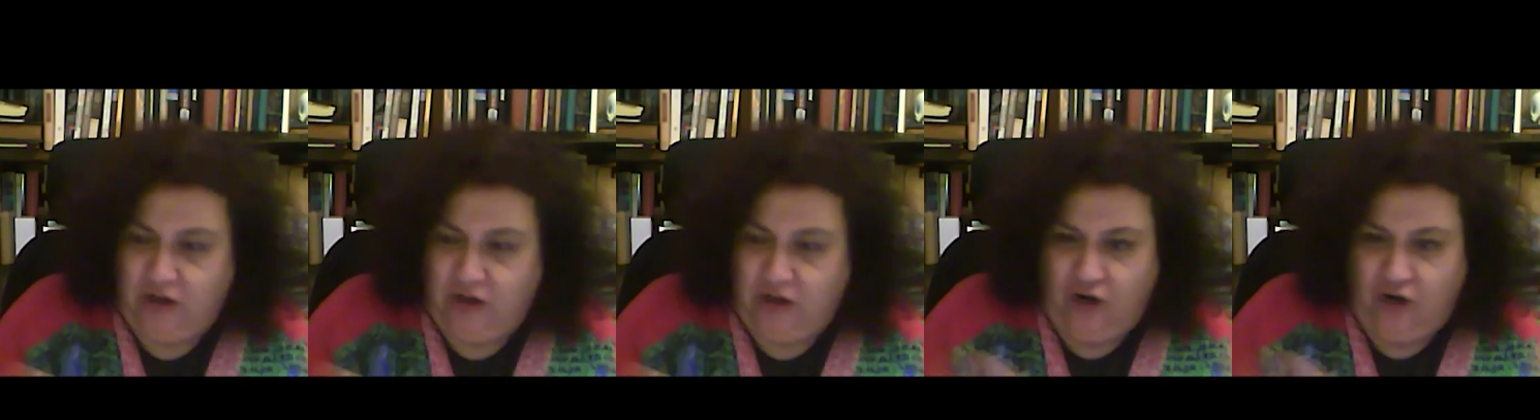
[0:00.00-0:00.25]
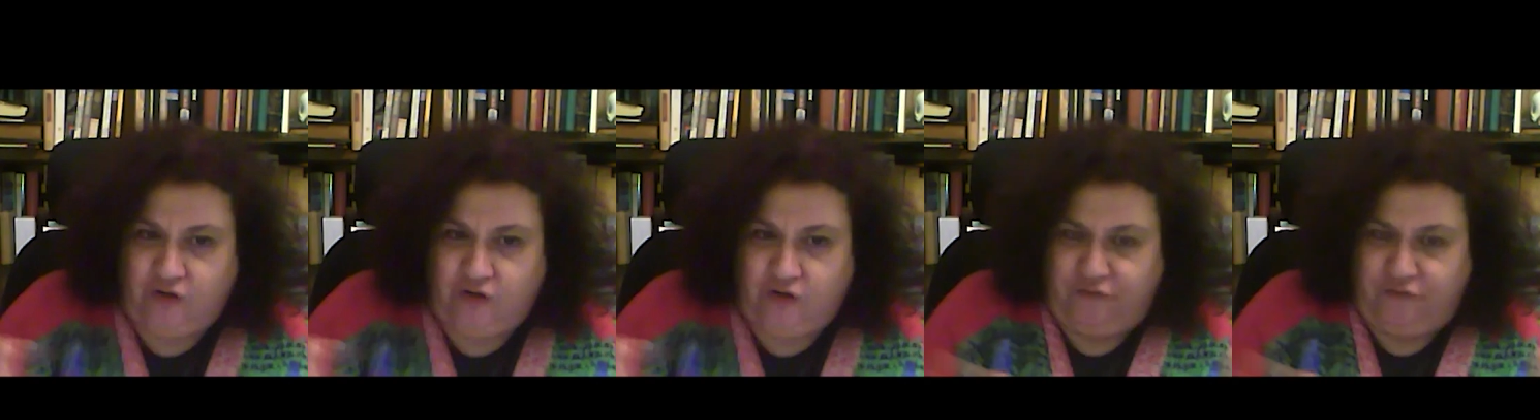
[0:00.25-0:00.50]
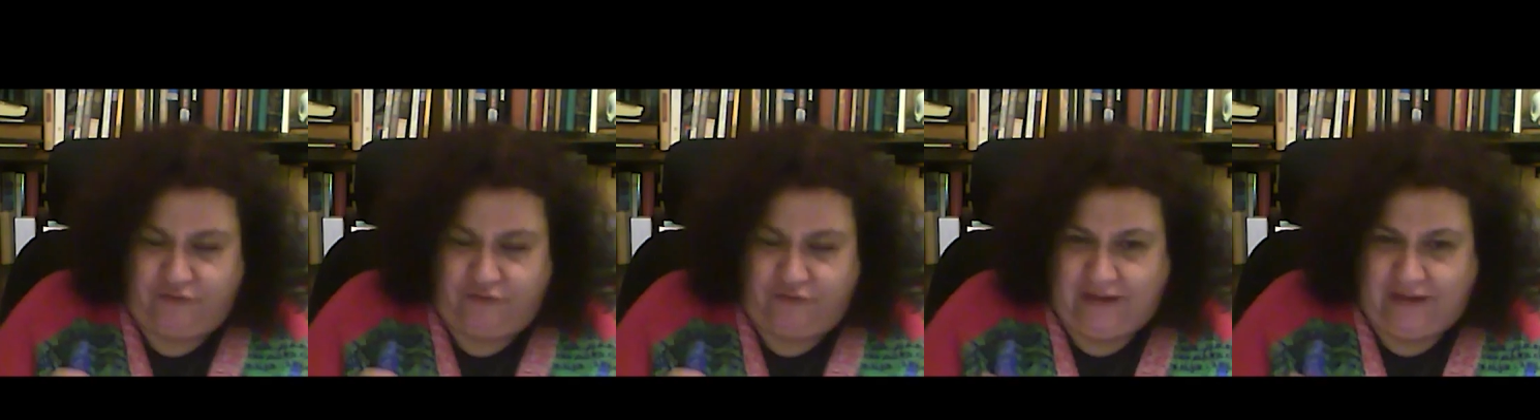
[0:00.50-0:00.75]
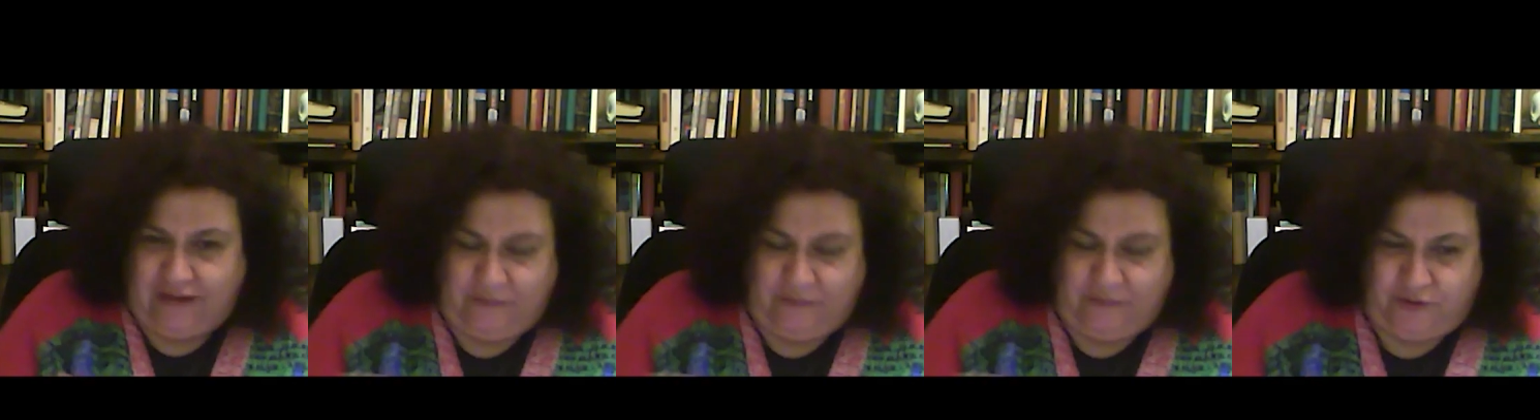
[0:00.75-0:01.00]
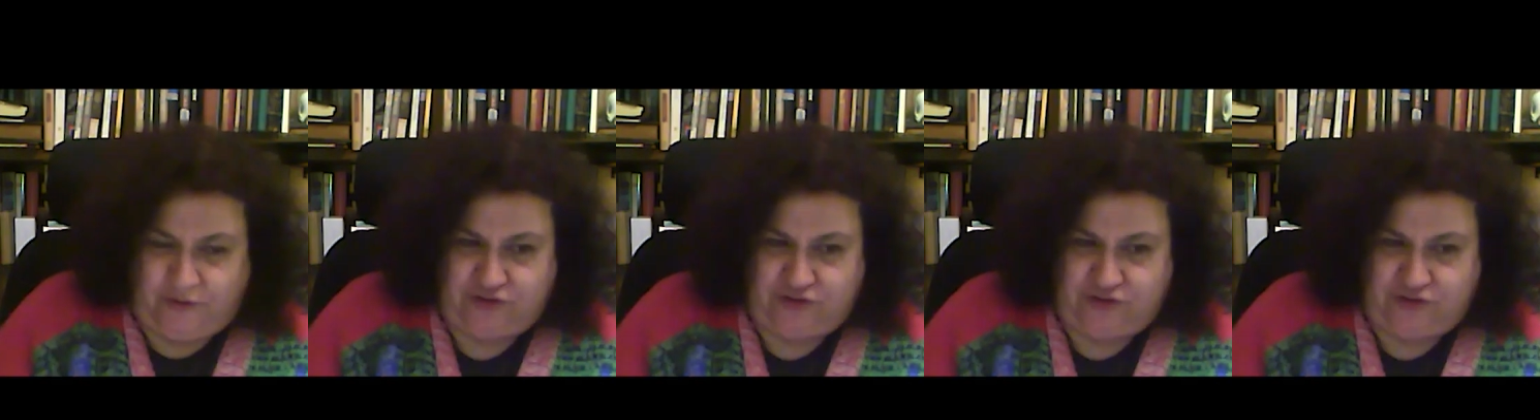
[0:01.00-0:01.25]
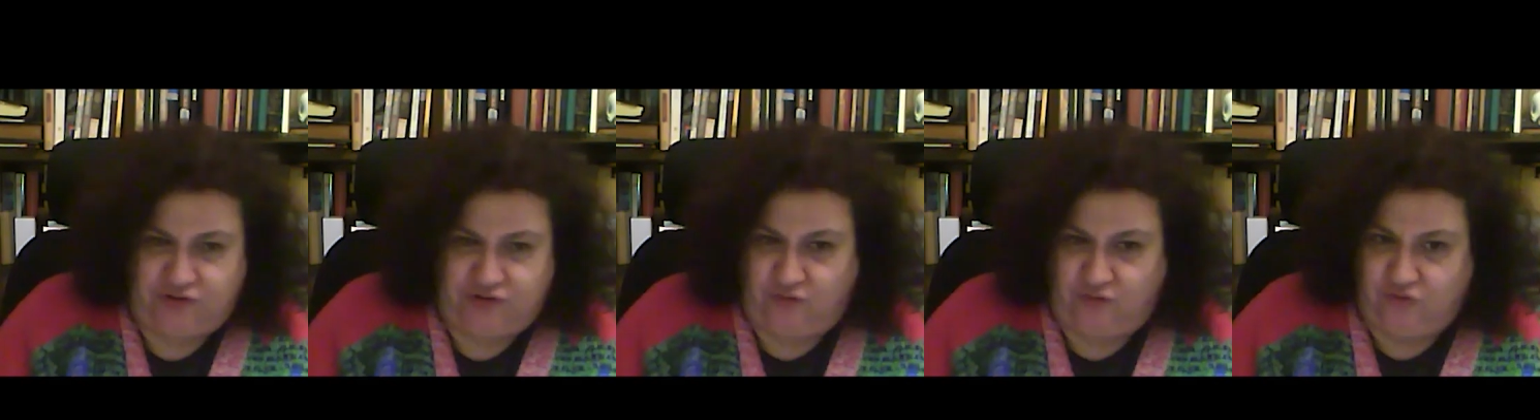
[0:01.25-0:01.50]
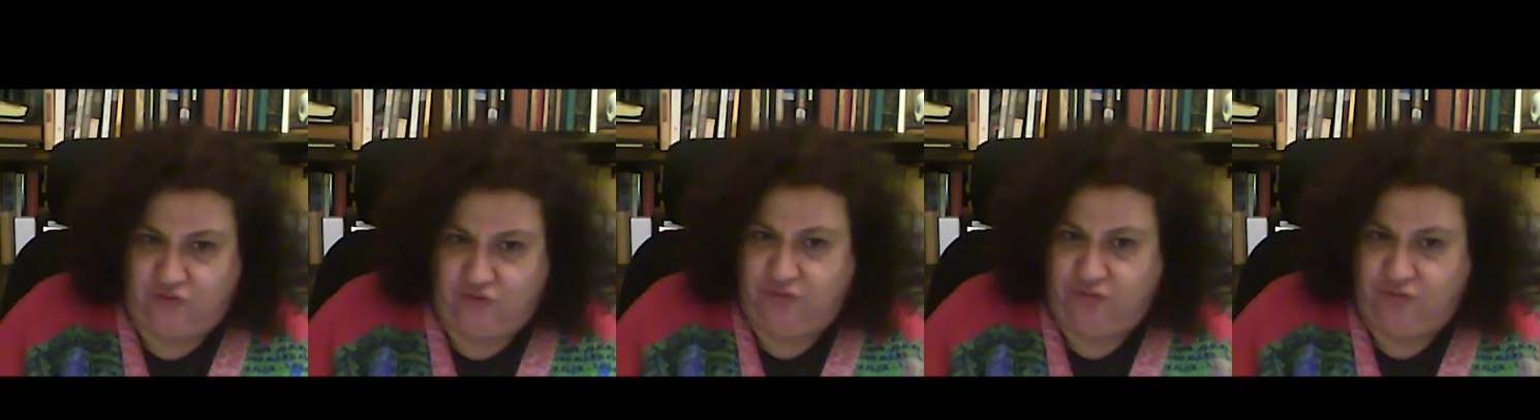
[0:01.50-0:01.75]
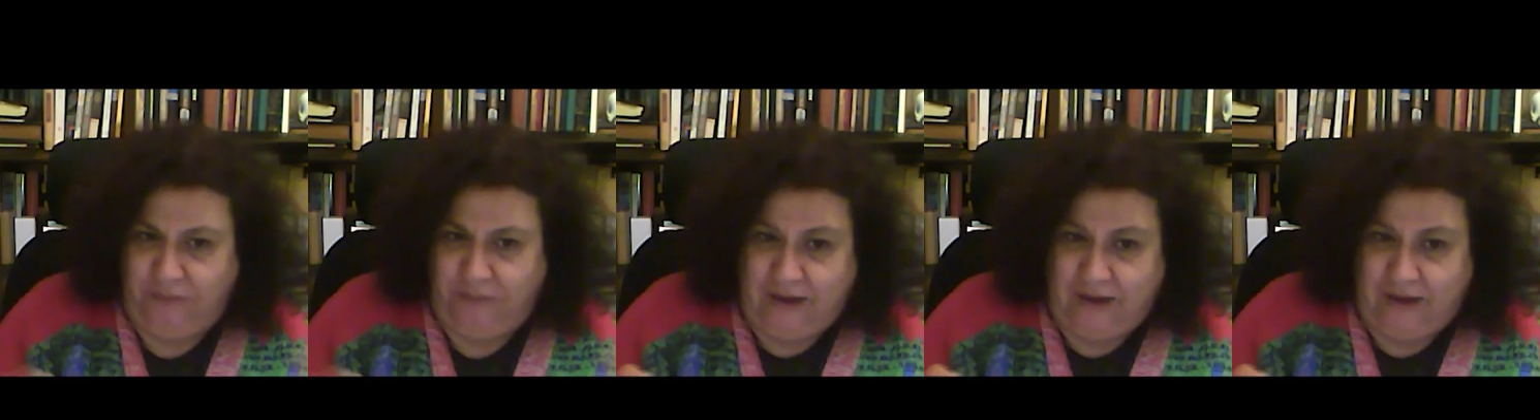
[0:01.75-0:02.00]
look for that person or to
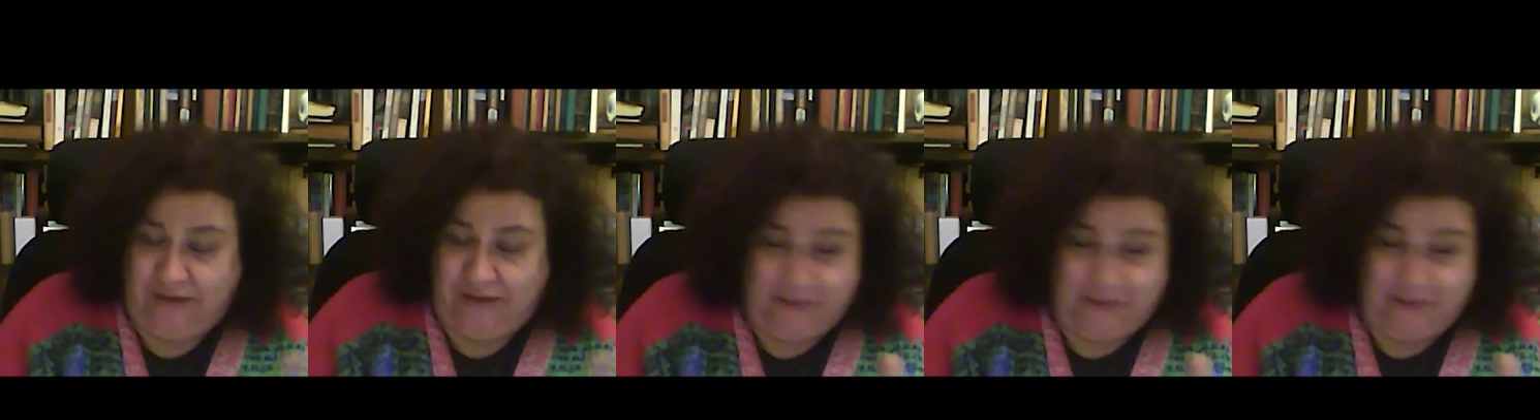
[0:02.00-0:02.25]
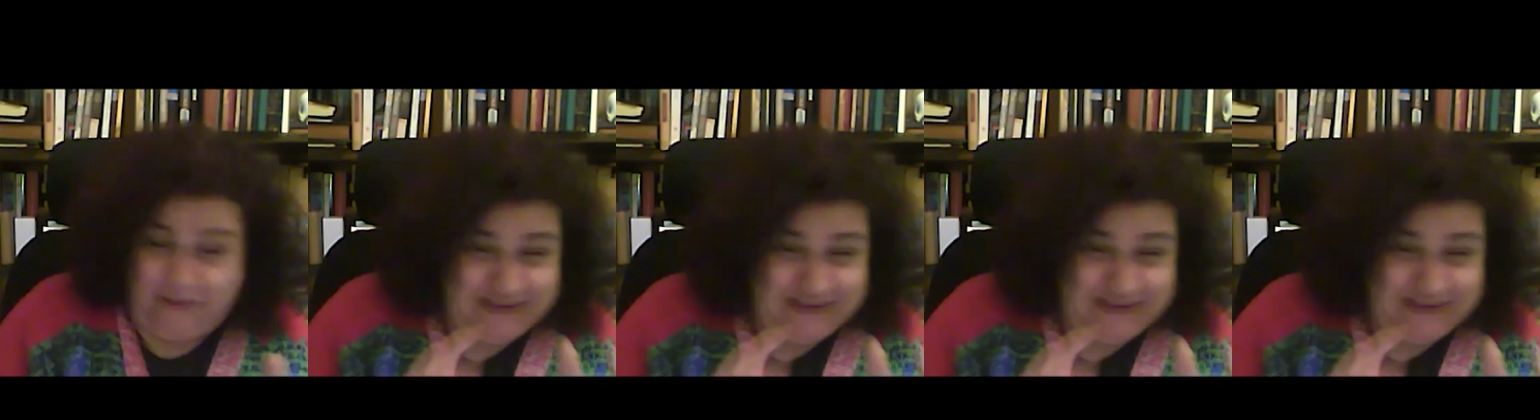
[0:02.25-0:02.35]
bury him.